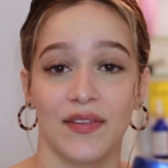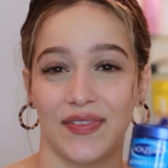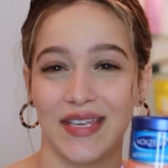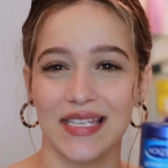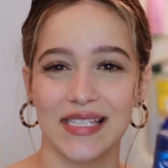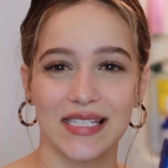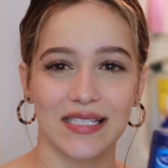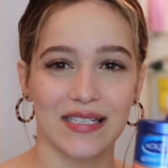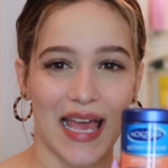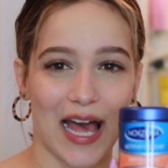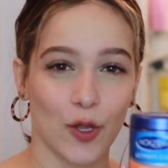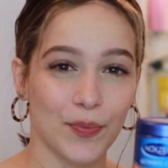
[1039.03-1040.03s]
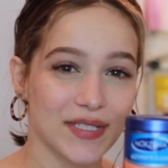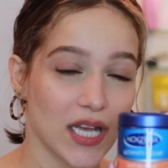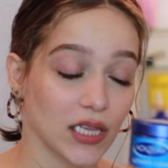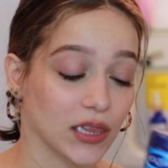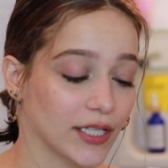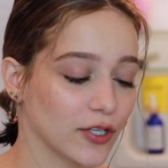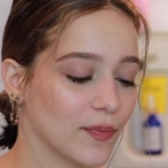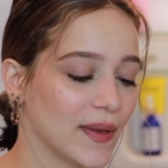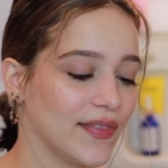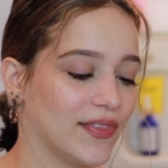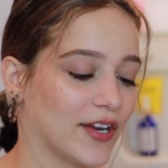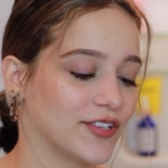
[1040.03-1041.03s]
These helped a little
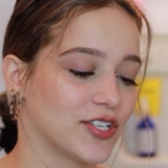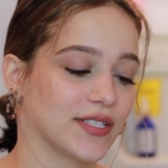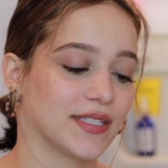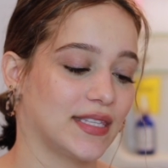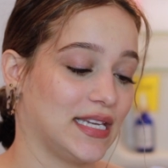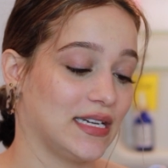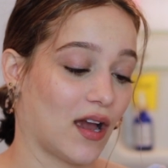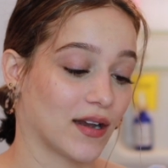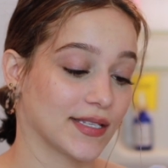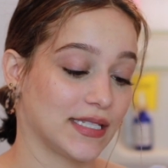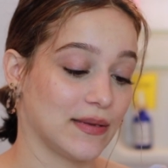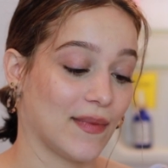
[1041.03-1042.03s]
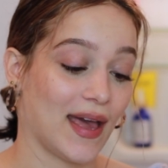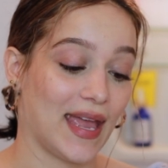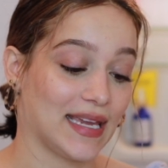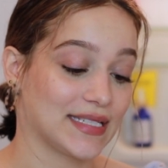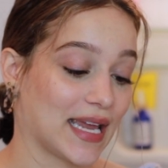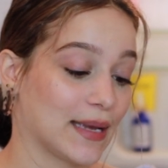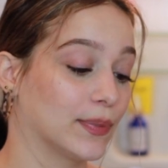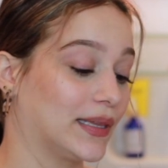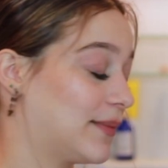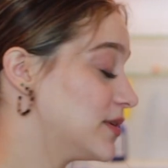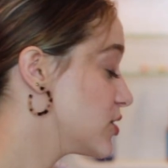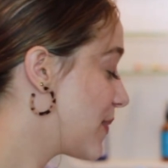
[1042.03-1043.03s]
bit. They're just the Noxzema
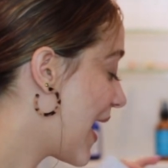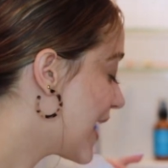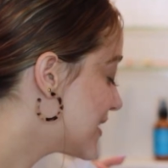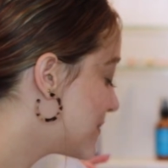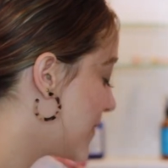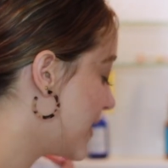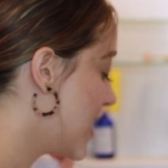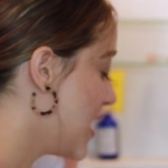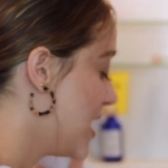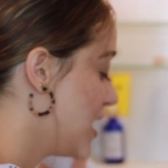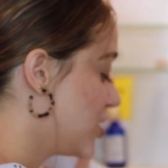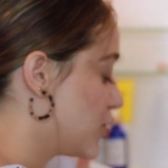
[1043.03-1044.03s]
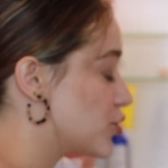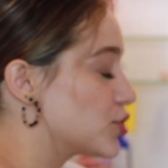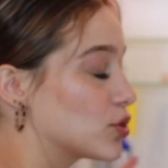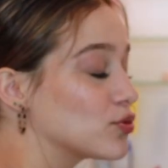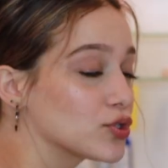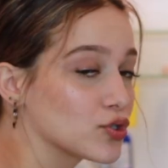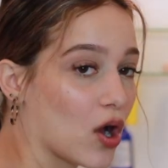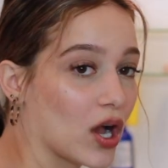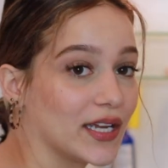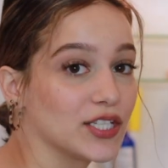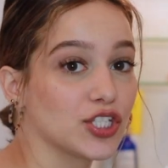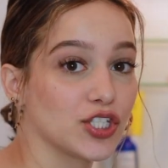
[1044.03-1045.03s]
anti-blemish pads, but they're so
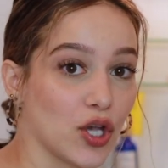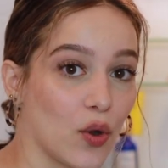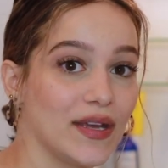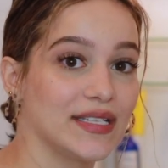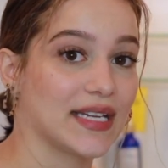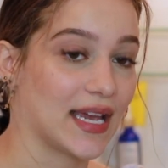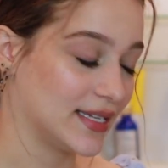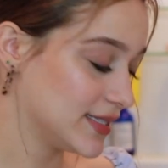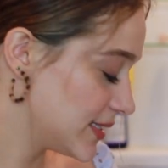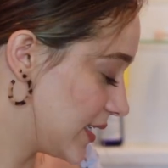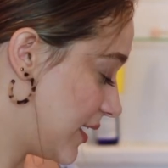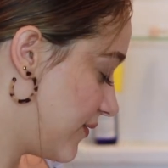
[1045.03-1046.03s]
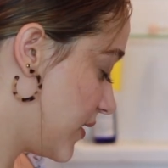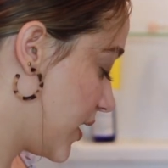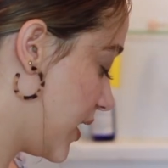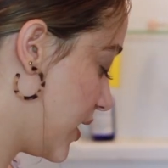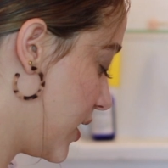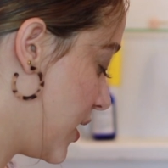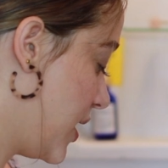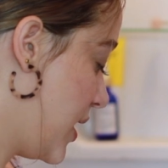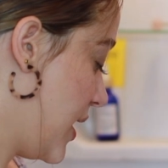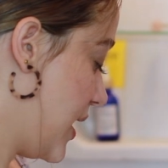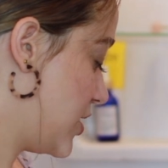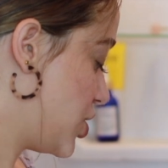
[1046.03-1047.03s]
strong and so intense and I feel like
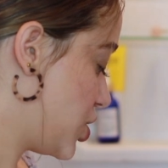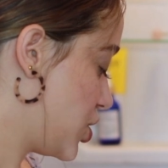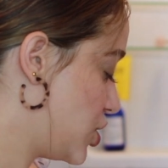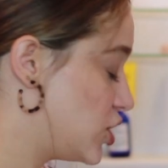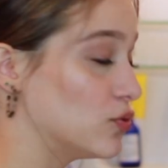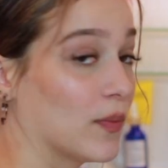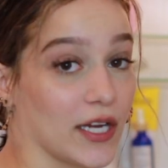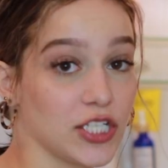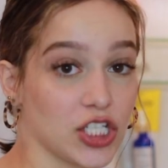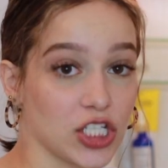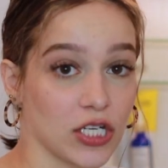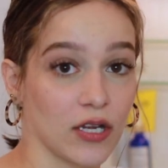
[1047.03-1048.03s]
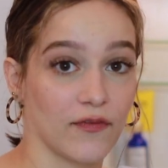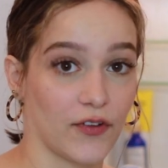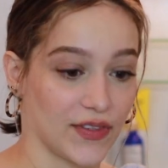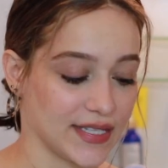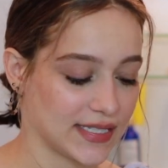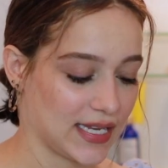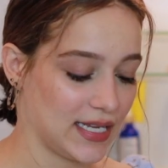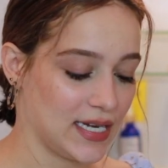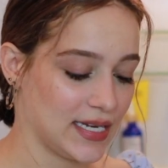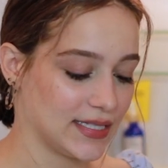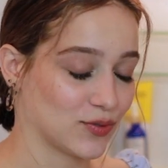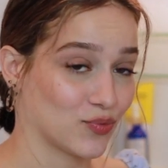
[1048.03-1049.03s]
it's just too much for the skin
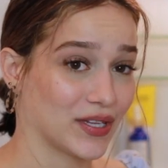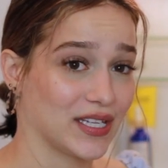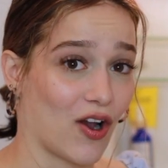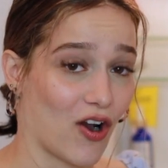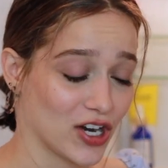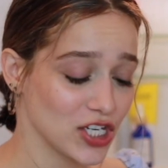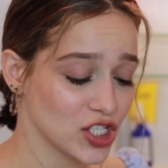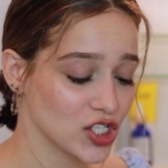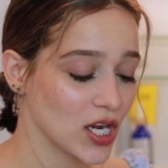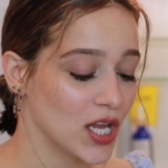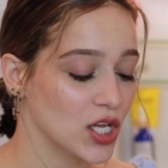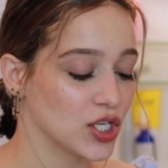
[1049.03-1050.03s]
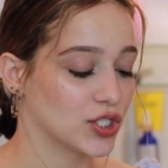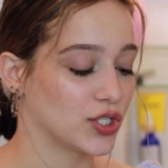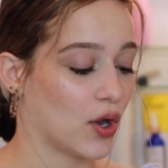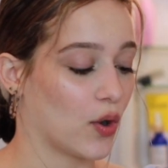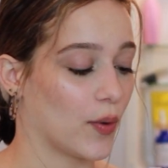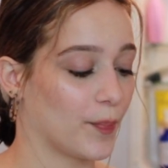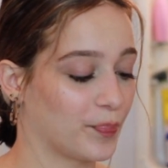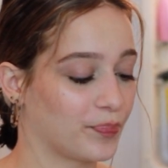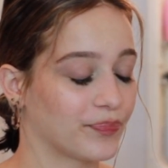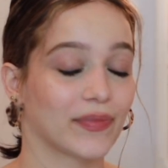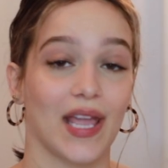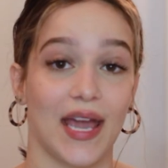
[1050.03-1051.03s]
and it's really harsh. So
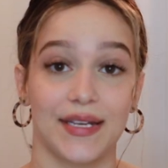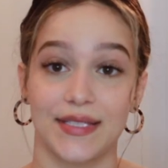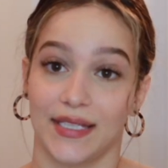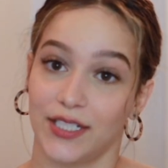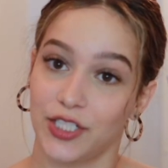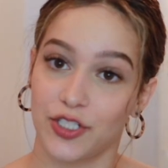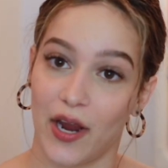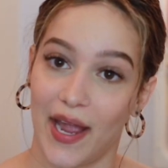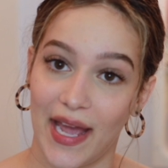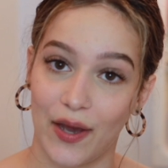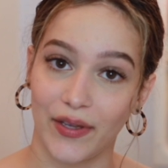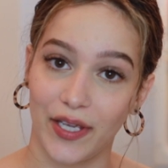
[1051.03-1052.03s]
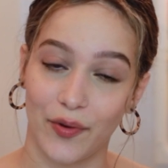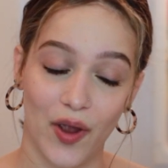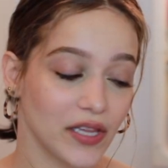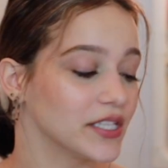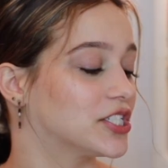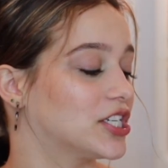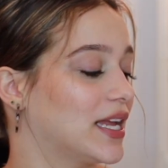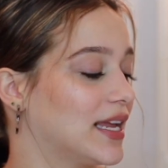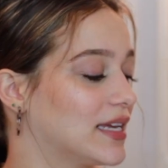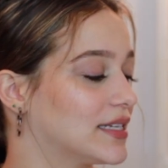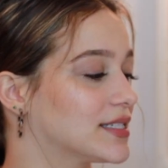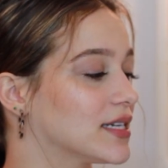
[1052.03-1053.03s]
I decided to try out Curology
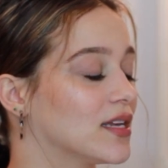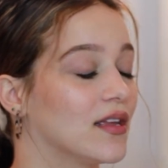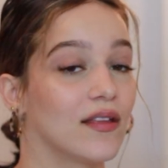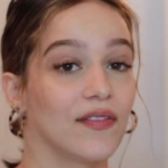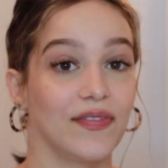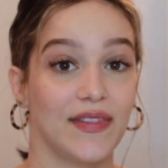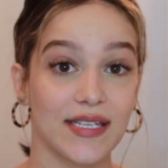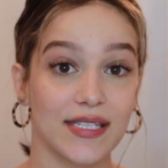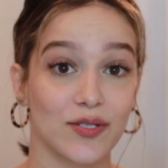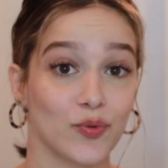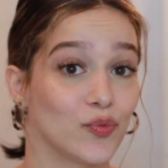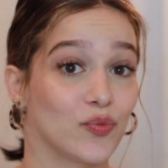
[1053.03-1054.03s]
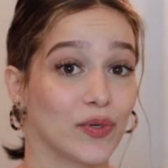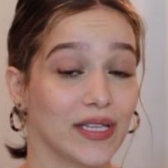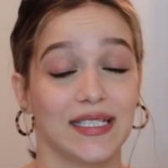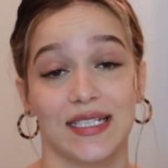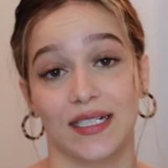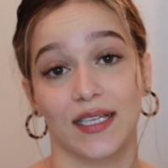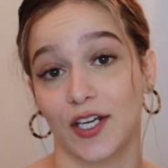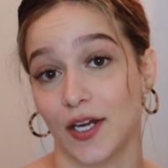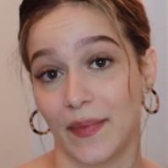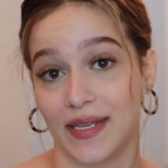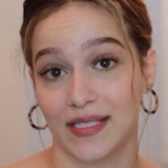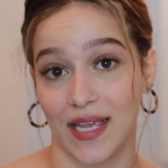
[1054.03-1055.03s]
and this really did clear
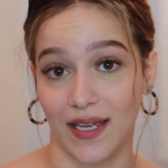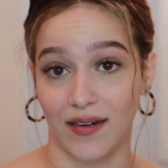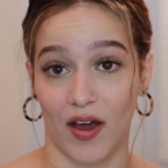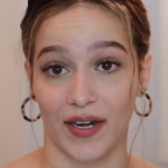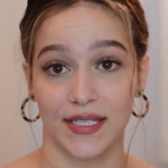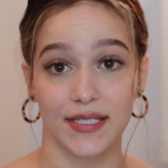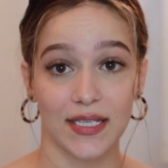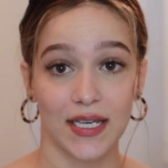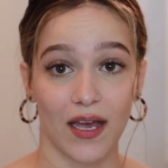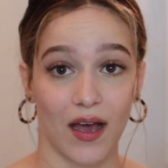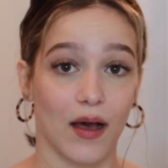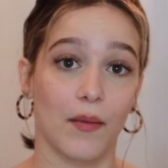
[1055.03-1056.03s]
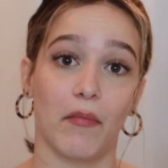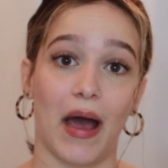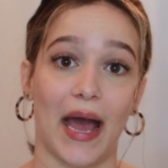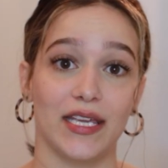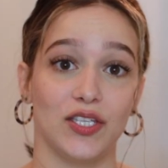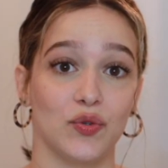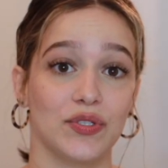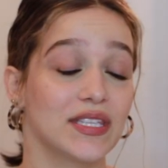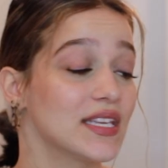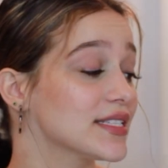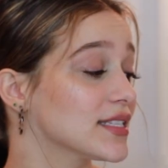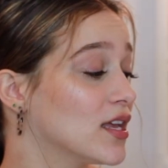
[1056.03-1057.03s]
up my skin, honestly. Um, I use
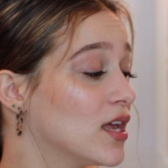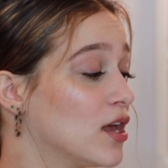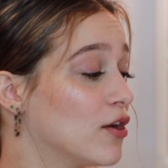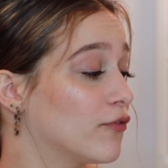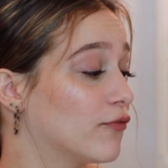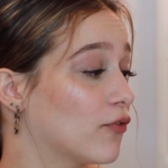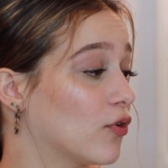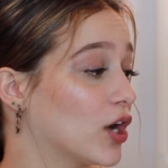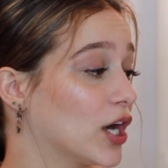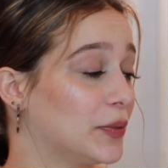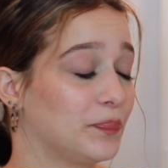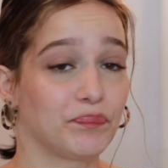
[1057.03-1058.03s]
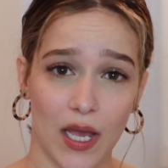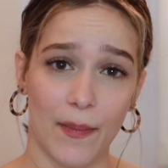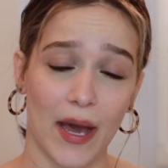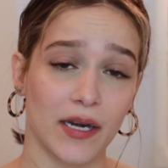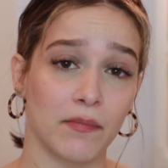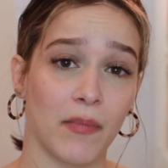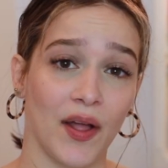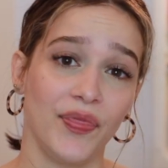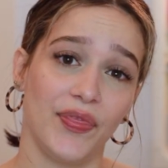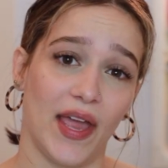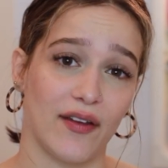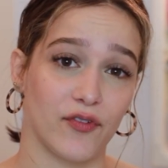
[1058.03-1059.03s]
this for about a
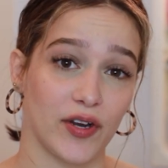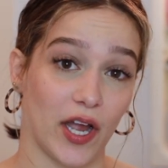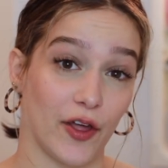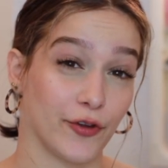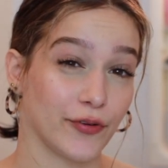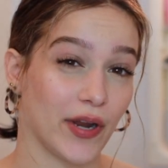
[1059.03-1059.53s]
month every other